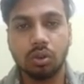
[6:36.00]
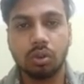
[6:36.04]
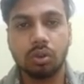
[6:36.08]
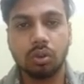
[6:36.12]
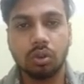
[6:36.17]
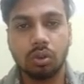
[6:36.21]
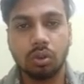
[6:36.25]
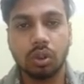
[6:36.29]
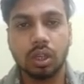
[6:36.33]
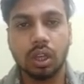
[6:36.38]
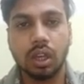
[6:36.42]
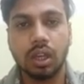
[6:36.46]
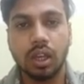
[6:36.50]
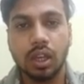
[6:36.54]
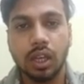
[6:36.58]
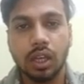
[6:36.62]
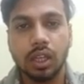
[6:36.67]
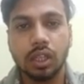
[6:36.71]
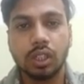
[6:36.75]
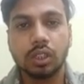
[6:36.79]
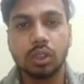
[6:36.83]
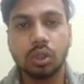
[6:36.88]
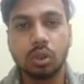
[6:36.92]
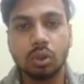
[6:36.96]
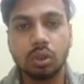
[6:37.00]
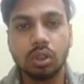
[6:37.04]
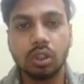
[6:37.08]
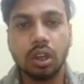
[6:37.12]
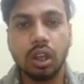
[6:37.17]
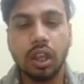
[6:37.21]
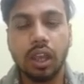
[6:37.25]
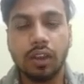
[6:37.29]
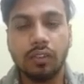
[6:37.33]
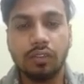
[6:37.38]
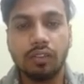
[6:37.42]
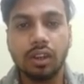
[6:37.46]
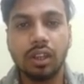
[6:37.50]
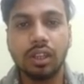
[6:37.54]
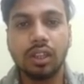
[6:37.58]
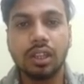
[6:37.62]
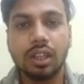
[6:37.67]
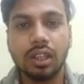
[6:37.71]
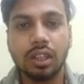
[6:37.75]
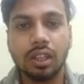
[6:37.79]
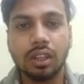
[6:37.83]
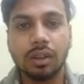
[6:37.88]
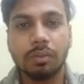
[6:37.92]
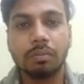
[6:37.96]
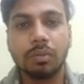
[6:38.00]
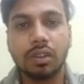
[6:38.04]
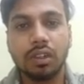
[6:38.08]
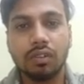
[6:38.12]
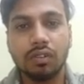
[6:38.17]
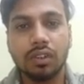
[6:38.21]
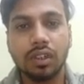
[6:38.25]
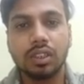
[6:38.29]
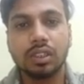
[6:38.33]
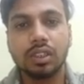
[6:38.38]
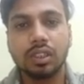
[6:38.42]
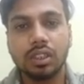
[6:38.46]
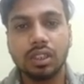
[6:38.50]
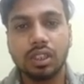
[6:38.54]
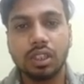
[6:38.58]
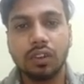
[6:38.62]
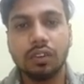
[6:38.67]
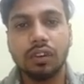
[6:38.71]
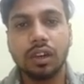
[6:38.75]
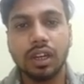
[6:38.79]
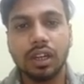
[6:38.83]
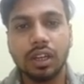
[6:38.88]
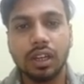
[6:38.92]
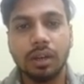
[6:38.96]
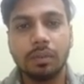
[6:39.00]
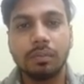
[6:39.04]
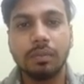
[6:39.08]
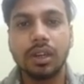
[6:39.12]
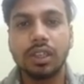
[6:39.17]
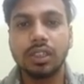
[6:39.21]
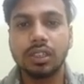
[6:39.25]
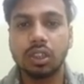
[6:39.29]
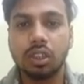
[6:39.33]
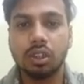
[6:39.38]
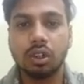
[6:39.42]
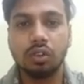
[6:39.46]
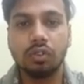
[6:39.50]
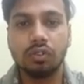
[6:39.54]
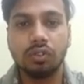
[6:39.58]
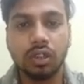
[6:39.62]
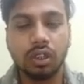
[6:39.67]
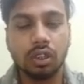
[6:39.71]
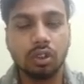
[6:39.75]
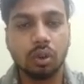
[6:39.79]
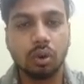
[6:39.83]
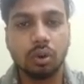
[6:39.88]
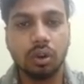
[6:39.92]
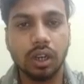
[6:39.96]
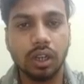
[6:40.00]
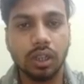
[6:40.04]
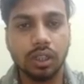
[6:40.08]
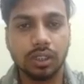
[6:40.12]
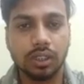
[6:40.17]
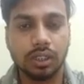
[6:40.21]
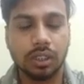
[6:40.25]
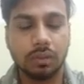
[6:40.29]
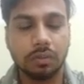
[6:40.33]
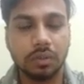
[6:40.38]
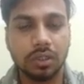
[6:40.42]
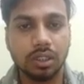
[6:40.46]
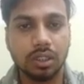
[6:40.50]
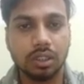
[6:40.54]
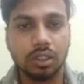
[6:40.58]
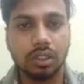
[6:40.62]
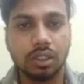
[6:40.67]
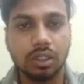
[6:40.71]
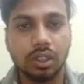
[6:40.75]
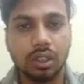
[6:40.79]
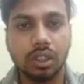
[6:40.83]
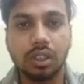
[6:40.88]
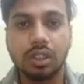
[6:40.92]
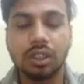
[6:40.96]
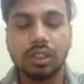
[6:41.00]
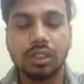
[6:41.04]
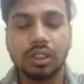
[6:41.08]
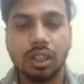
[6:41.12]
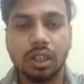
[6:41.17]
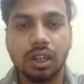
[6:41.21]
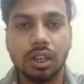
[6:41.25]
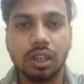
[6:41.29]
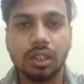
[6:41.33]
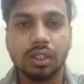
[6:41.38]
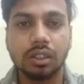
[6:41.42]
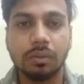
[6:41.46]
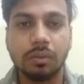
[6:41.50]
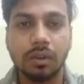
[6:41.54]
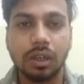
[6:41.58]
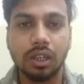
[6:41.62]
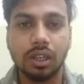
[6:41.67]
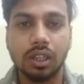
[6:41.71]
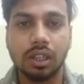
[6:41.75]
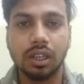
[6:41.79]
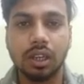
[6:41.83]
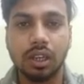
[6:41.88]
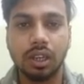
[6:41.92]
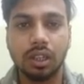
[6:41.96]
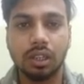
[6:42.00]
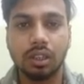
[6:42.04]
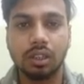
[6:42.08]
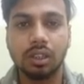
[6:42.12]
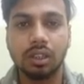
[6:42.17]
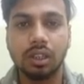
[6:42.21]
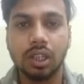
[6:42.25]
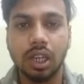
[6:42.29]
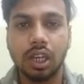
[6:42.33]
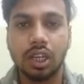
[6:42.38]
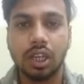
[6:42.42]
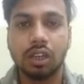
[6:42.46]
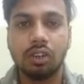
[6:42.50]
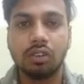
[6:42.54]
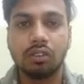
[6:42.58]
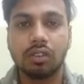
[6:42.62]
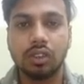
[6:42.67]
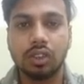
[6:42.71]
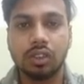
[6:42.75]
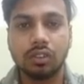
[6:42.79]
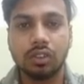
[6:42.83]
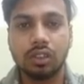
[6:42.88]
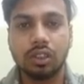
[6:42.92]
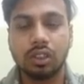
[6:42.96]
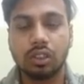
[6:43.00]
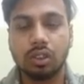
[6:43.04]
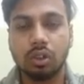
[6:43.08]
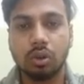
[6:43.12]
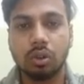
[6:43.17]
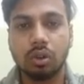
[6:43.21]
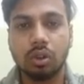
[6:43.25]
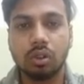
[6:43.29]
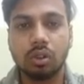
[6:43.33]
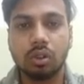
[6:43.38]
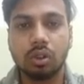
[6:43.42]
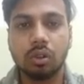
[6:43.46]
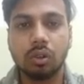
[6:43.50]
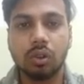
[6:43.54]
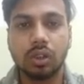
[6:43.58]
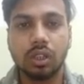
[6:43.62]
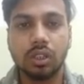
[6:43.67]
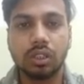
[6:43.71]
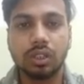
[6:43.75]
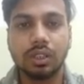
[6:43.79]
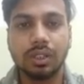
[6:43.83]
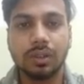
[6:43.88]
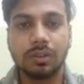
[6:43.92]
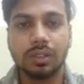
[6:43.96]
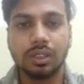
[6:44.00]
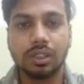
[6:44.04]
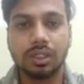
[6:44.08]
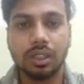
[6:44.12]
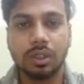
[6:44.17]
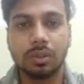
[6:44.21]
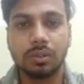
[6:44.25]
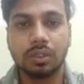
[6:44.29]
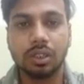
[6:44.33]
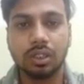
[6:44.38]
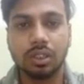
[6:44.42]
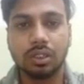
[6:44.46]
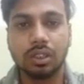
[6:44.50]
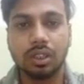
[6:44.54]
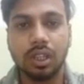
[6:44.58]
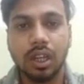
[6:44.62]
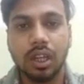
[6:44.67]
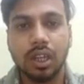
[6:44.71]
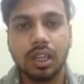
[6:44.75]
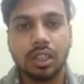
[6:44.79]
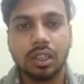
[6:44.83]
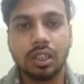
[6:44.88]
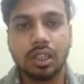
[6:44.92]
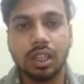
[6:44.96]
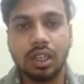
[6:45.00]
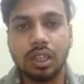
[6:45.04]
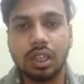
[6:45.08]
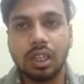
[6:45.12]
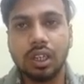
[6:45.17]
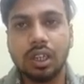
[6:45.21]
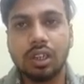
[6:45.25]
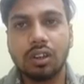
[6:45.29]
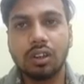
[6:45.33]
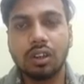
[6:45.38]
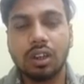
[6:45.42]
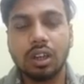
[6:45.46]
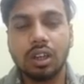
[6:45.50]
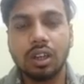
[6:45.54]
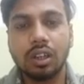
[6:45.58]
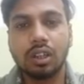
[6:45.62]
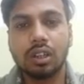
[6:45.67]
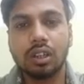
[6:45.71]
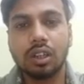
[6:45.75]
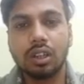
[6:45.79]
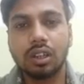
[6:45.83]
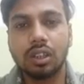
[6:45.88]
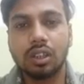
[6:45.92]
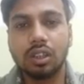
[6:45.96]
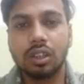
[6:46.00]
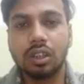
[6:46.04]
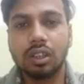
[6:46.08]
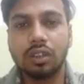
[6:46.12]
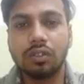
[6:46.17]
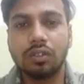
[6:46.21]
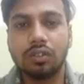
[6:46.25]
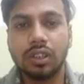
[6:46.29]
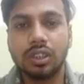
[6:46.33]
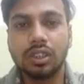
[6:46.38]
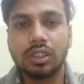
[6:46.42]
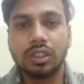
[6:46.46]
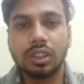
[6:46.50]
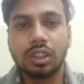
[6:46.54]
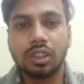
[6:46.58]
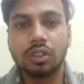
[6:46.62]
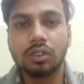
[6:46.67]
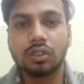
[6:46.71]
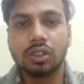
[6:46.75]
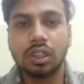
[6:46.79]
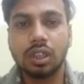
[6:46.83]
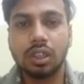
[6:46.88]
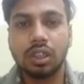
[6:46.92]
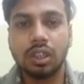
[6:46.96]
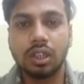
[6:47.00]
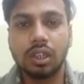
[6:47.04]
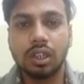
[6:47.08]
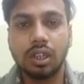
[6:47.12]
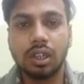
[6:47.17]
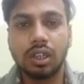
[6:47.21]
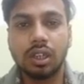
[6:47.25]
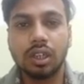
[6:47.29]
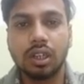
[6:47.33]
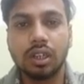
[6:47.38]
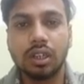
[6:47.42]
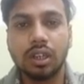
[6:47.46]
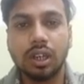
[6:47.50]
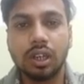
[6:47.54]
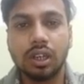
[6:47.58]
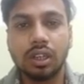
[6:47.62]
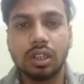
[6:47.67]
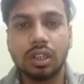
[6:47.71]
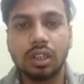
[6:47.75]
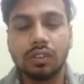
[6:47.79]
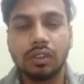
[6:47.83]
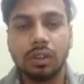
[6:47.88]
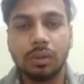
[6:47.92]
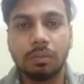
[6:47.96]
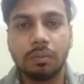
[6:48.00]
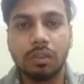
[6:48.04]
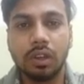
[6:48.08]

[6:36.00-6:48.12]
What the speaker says: Okay, so the everything number which is divided by 0 will throw an exception. It is an arithmetic error which will throw in some exception. Then it once the user enter and it will